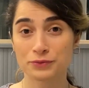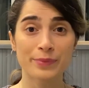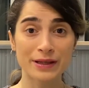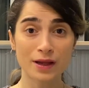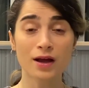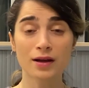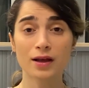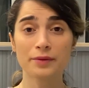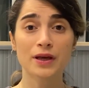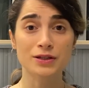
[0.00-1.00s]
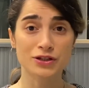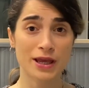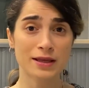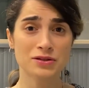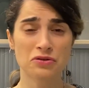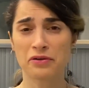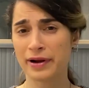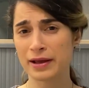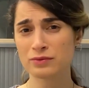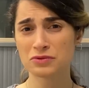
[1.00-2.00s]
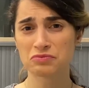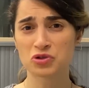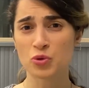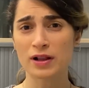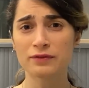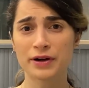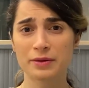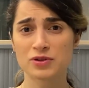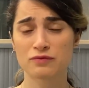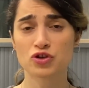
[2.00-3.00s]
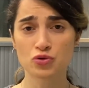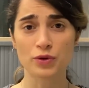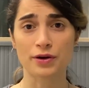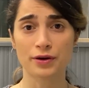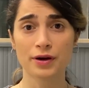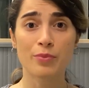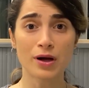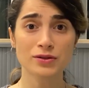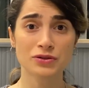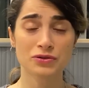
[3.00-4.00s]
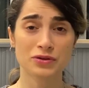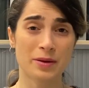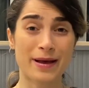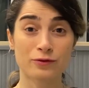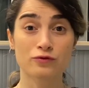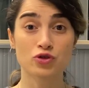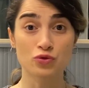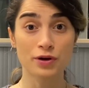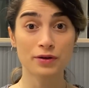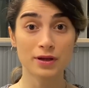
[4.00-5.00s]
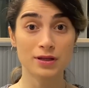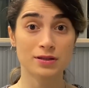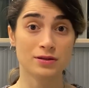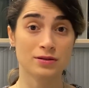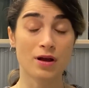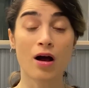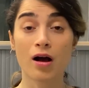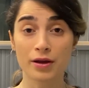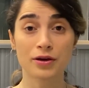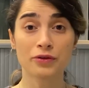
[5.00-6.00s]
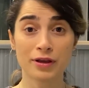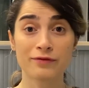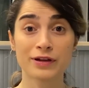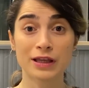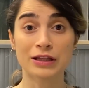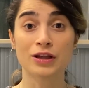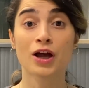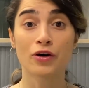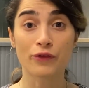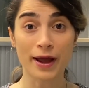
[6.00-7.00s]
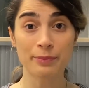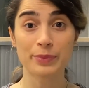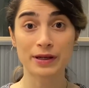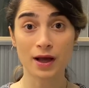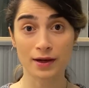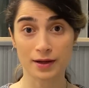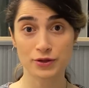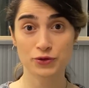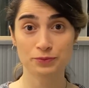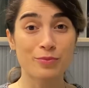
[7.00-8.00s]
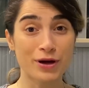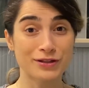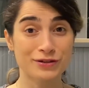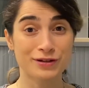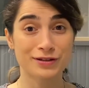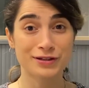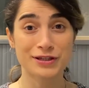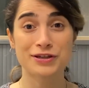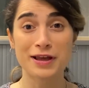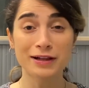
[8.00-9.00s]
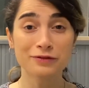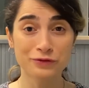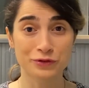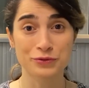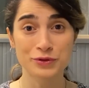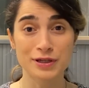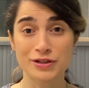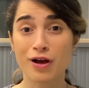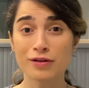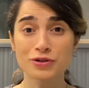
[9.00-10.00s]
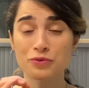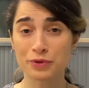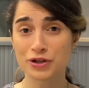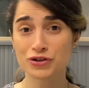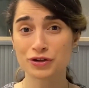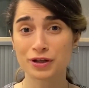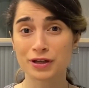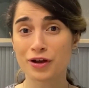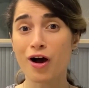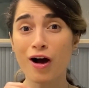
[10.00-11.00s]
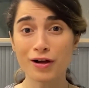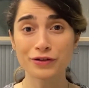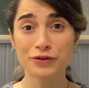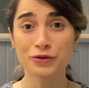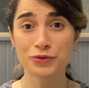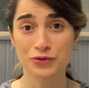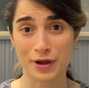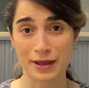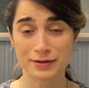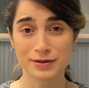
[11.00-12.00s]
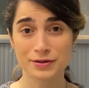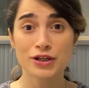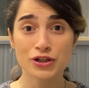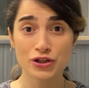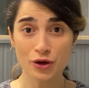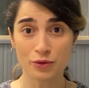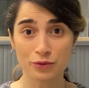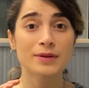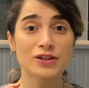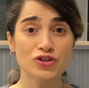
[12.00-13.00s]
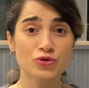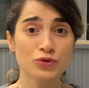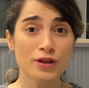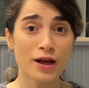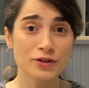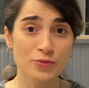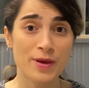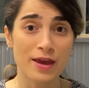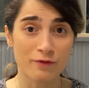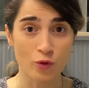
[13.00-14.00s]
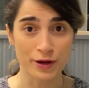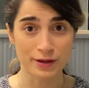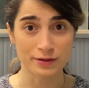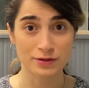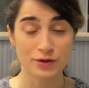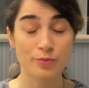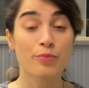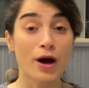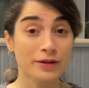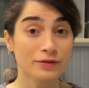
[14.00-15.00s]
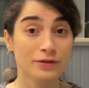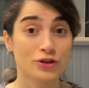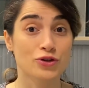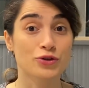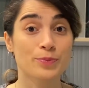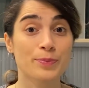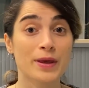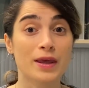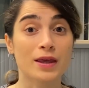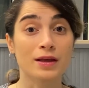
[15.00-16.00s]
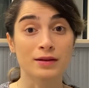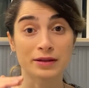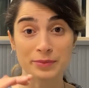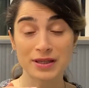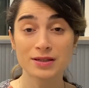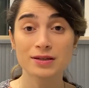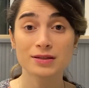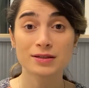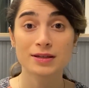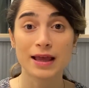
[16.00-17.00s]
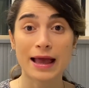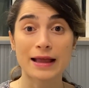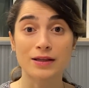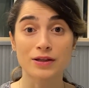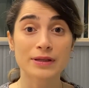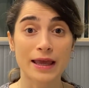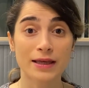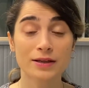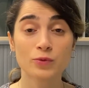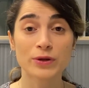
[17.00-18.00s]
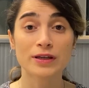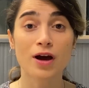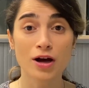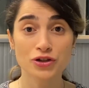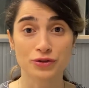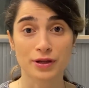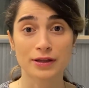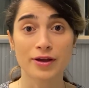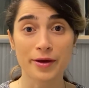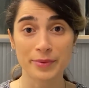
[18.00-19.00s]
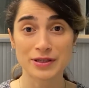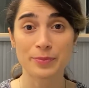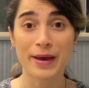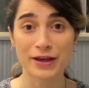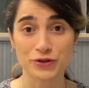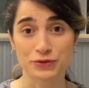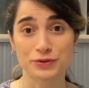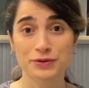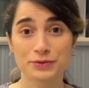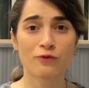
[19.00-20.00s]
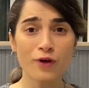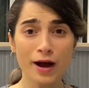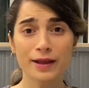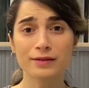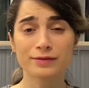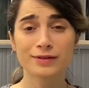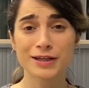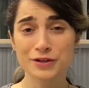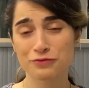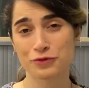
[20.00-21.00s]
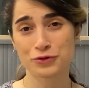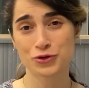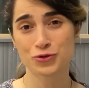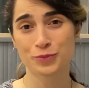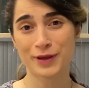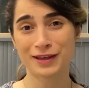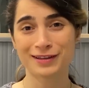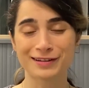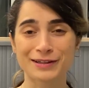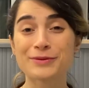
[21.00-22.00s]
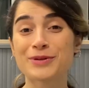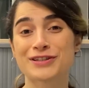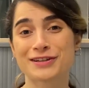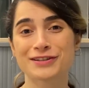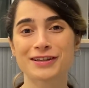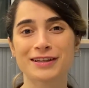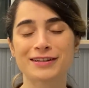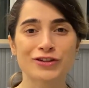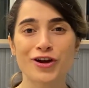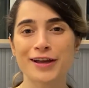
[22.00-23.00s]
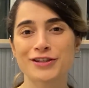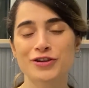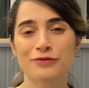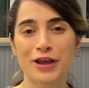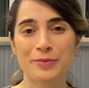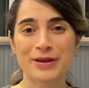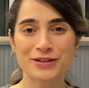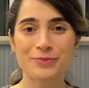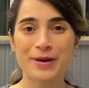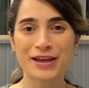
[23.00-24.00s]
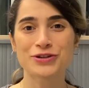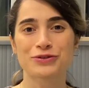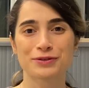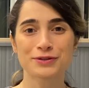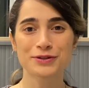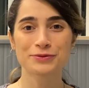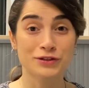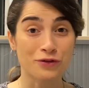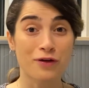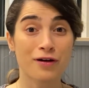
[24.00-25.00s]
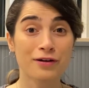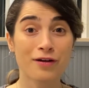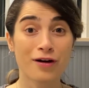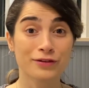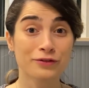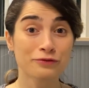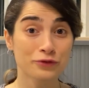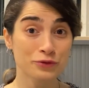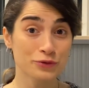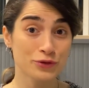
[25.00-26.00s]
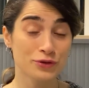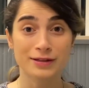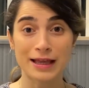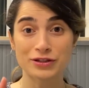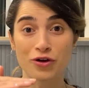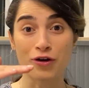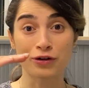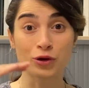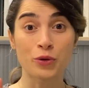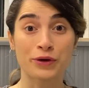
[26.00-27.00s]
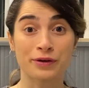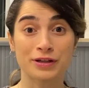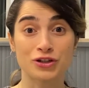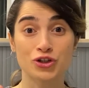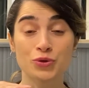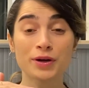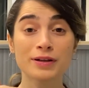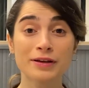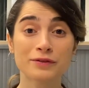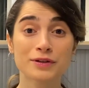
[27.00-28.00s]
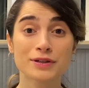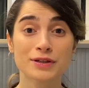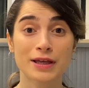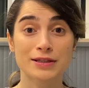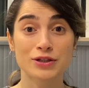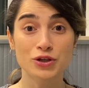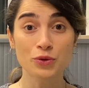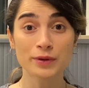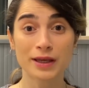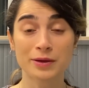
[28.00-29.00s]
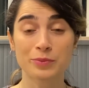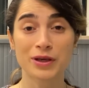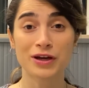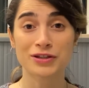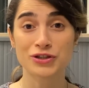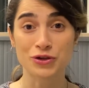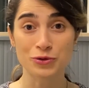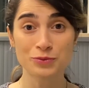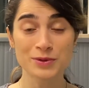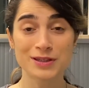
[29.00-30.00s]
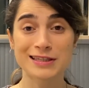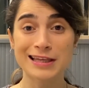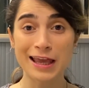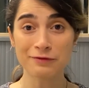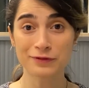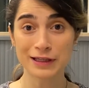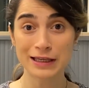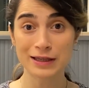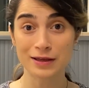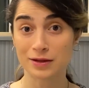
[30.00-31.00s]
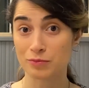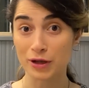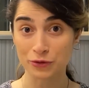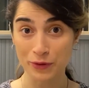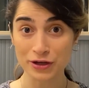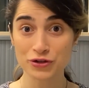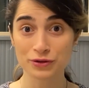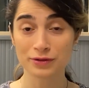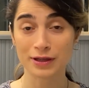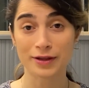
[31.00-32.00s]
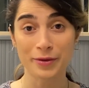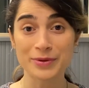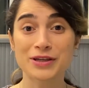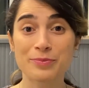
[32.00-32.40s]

Banana contains around 12 grams of sugar, but the amount of sugar is higher even in ripe bananas. But this yellow fruit is also rich in other nutrients, so it should not be avoided, but should be limited and taken with caution in diabetic patients. While these fruits should be limited in diets of diabetic patients, there are other fruits that are lower in sugar levels, and so they can be consumed safely in moderation in diabetic